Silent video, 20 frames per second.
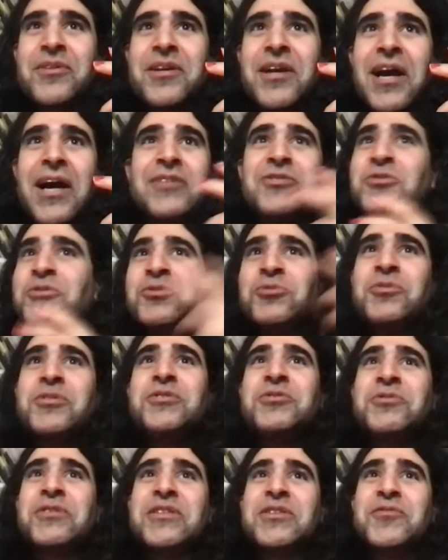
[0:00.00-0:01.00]
I don't know what
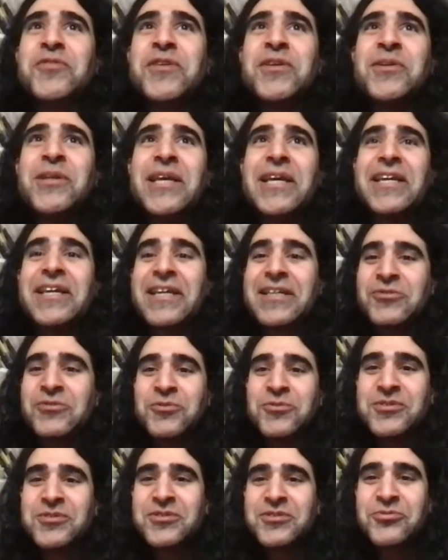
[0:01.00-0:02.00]
trees feel like. I
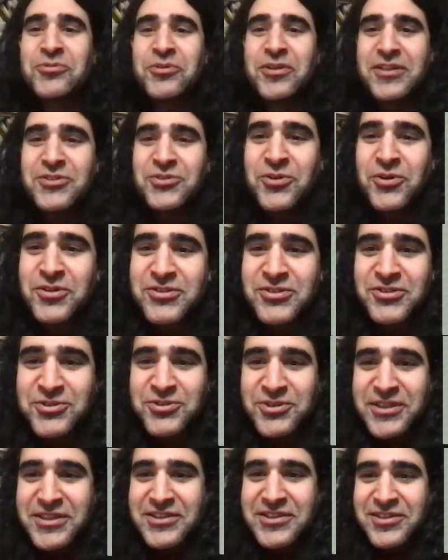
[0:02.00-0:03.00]
don't really talk to
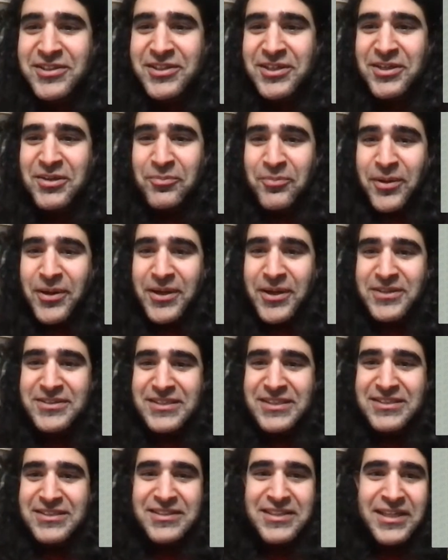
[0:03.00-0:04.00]
trees, but
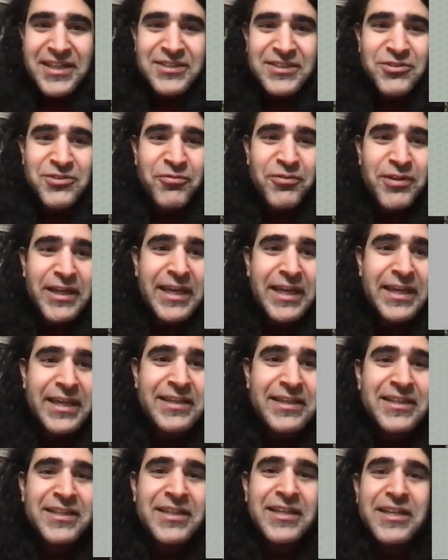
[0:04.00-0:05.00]
it's kind of
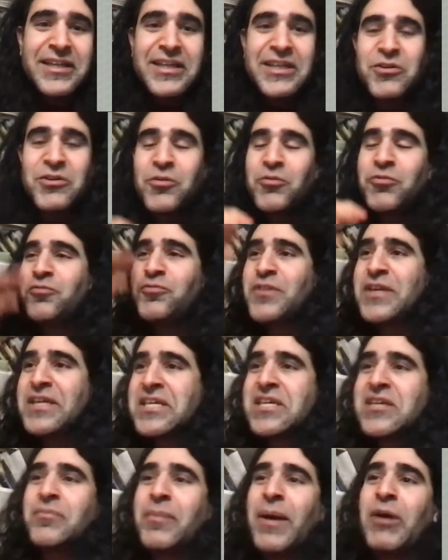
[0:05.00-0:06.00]
like,
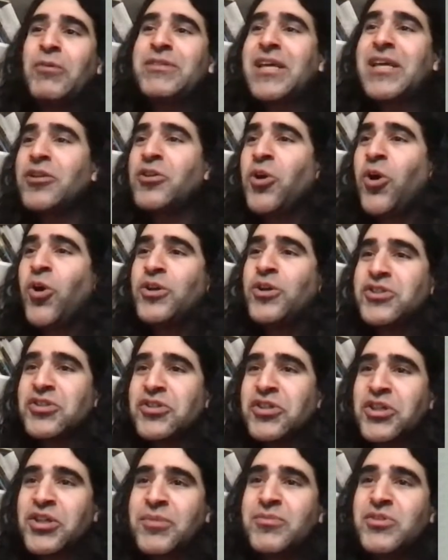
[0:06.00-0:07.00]
thinking about that long
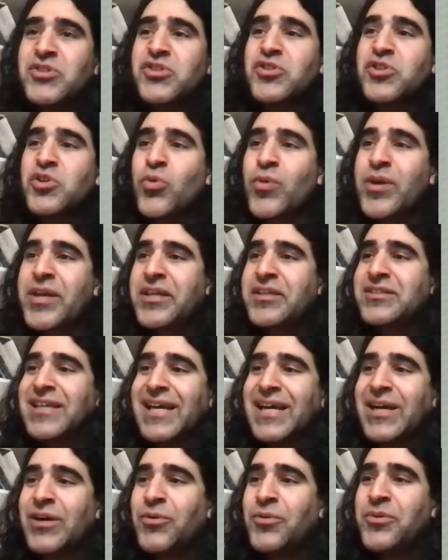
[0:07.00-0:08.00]
term, slowing
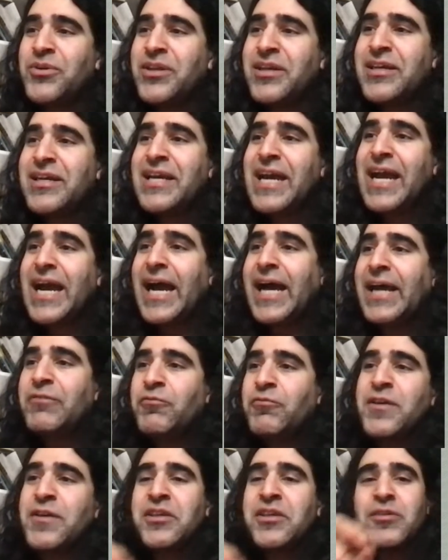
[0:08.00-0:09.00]
down and
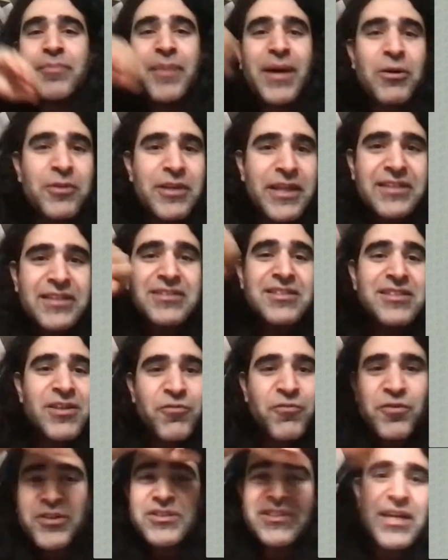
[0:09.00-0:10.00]
thinking about like the
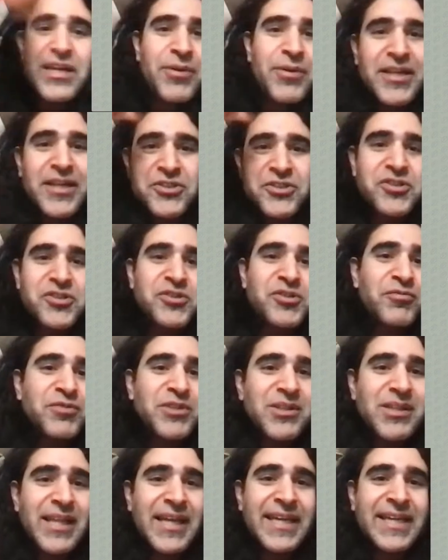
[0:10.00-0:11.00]
different directions of the
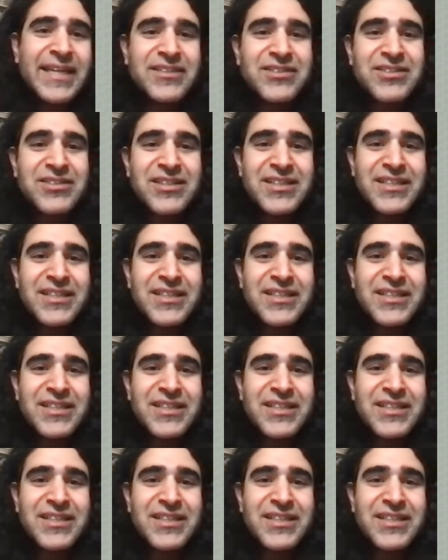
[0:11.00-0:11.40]
light,